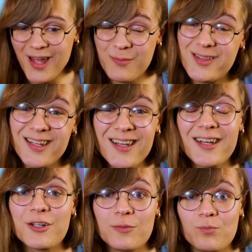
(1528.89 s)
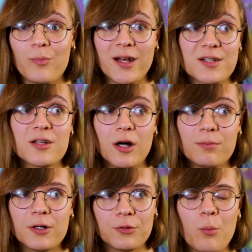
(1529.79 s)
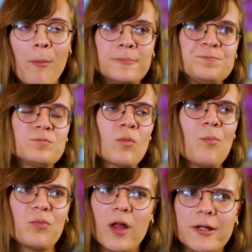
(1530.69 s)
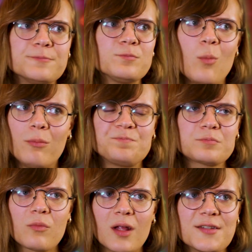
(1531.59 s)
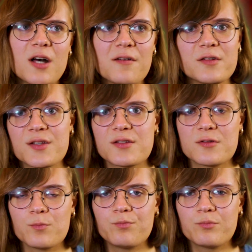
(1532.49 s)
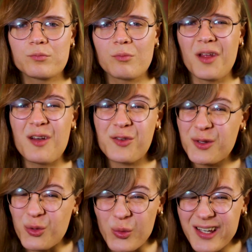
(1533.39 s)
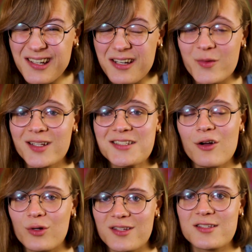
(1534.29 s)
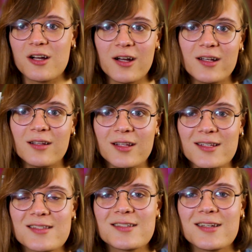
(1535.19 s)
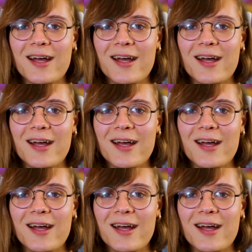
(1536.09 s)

I'm thinking I could manage to upload like as often as every other week. I mean, that's how I want to start at least.